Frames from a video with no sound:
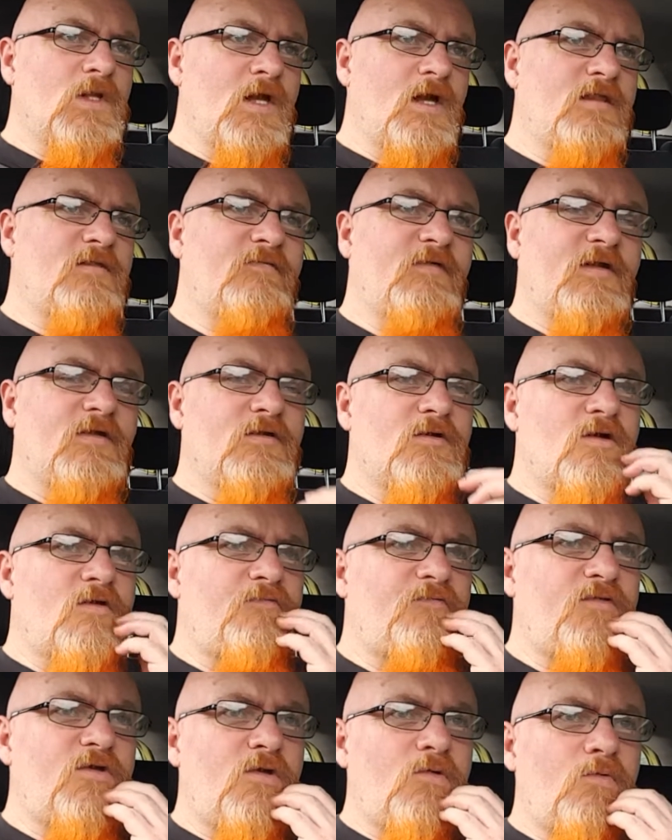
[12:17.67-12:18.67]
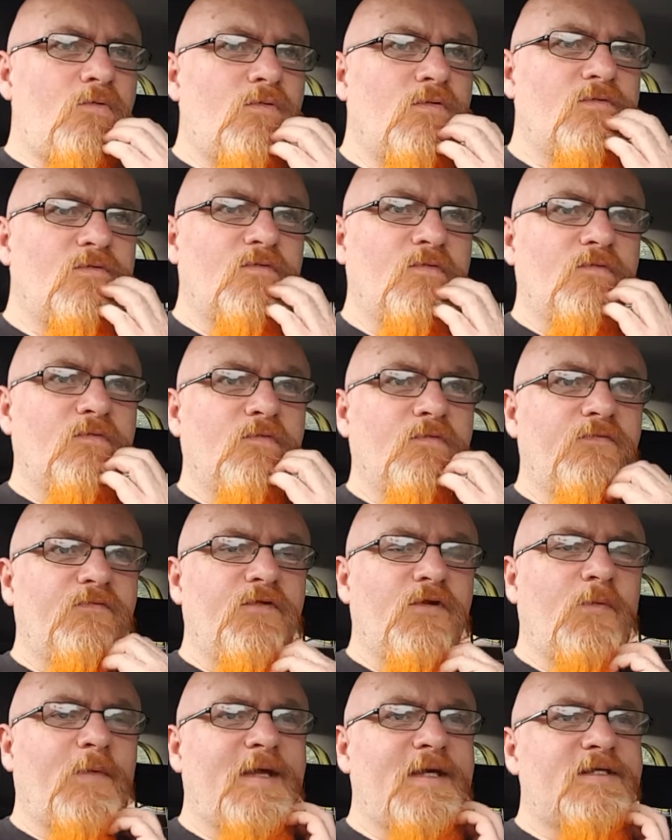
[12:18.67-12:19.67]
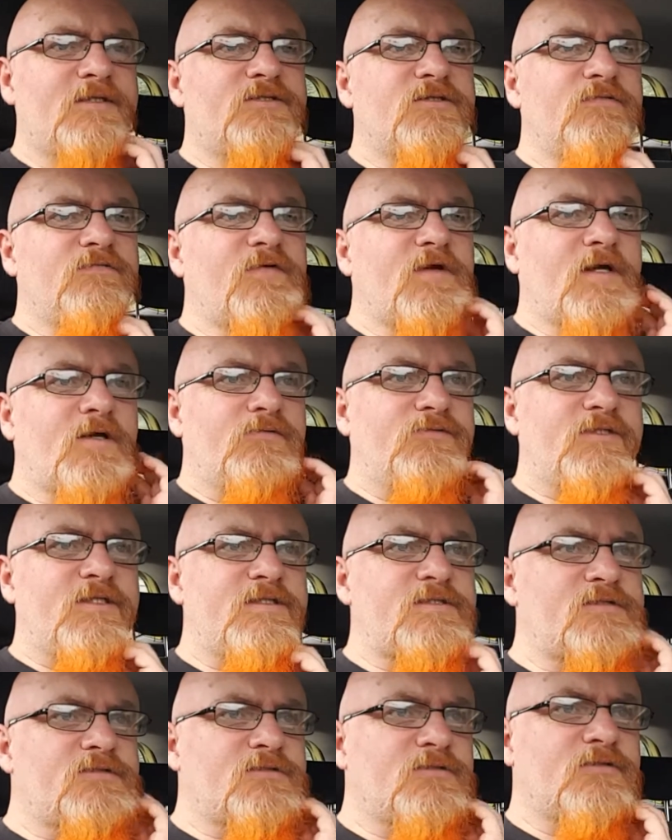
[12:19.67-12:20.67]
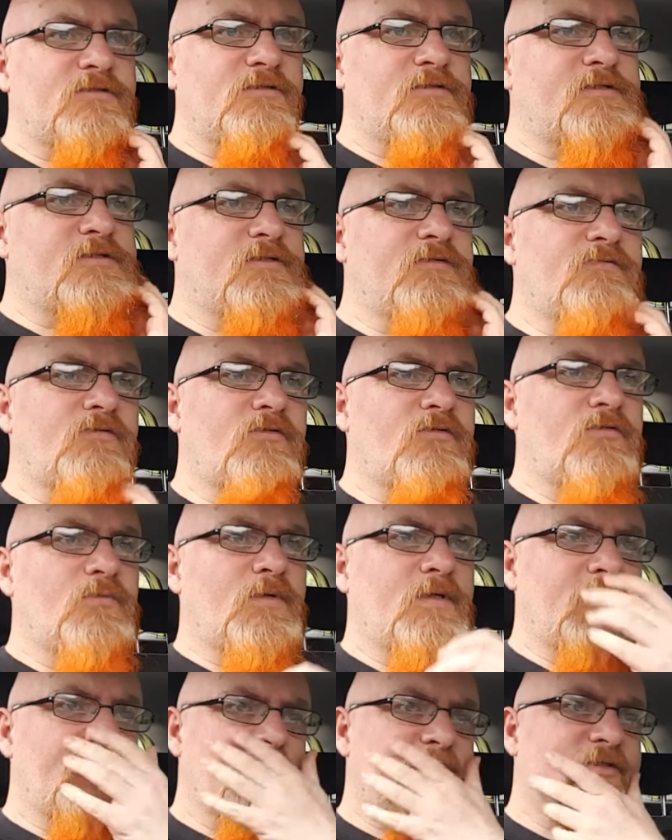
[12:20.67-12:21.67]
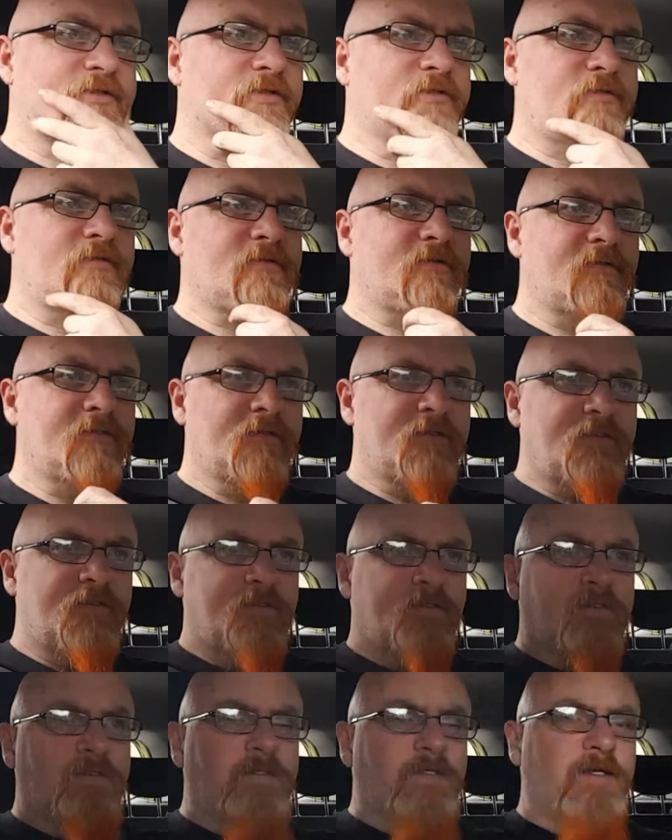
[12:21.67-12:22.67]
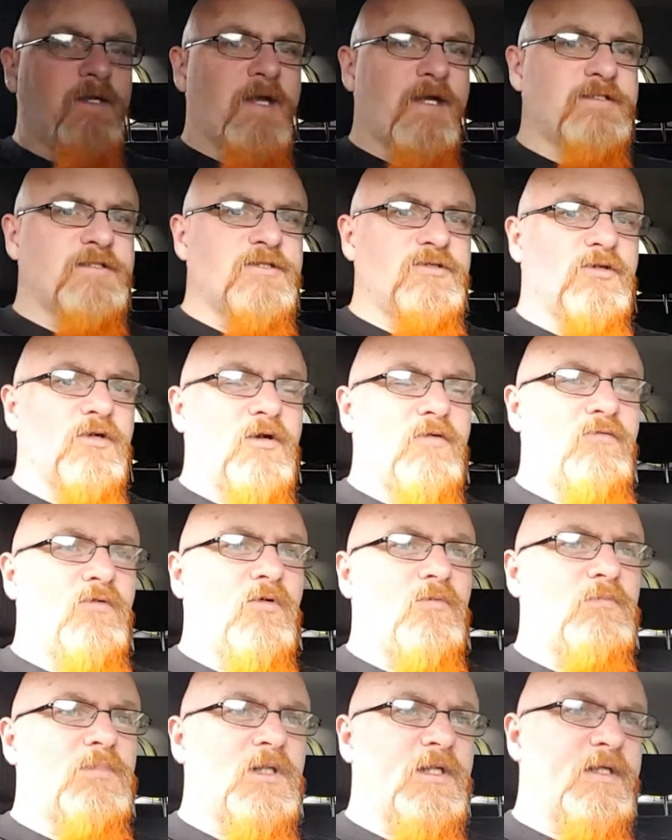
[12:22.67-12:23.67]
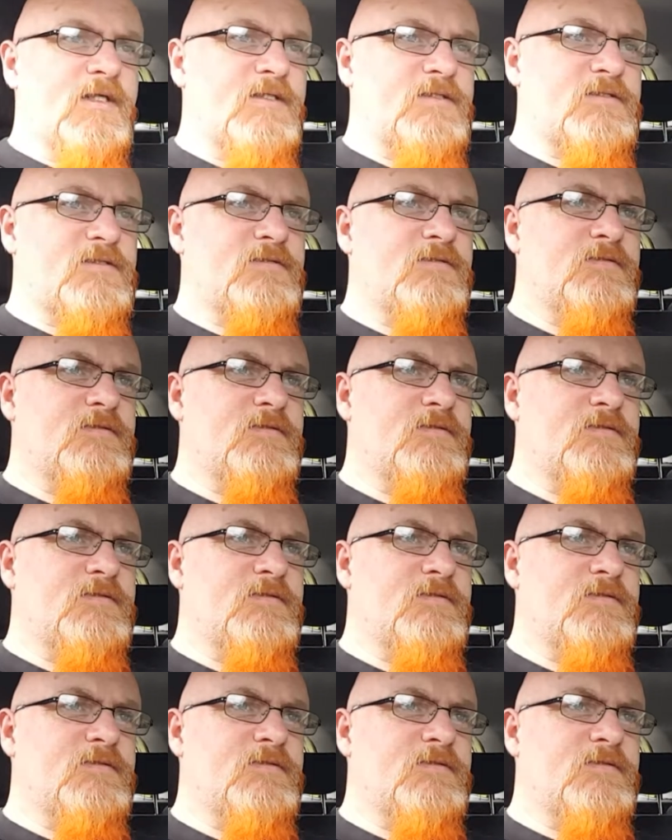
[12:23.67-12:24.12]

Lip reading: They've had a few viewings of houses, so they're on the way to getting their own place.